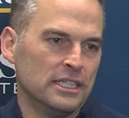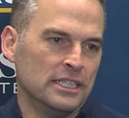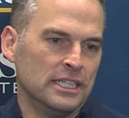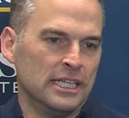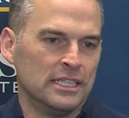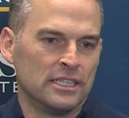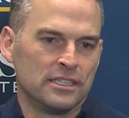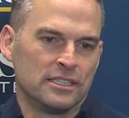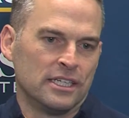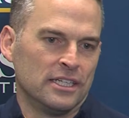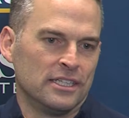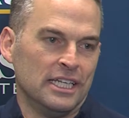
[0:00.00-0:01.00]
And then
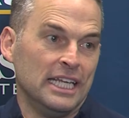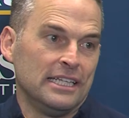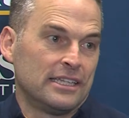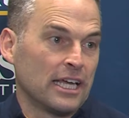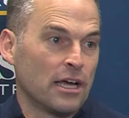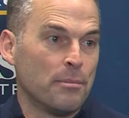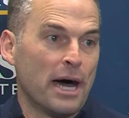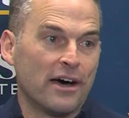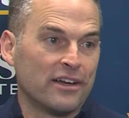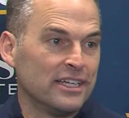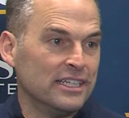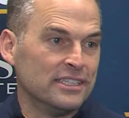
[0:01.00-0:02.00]
the neat thing
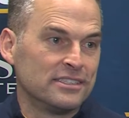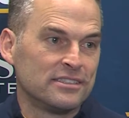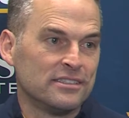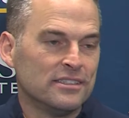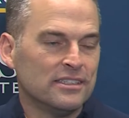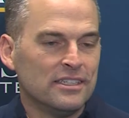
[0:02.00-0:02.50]
about it is,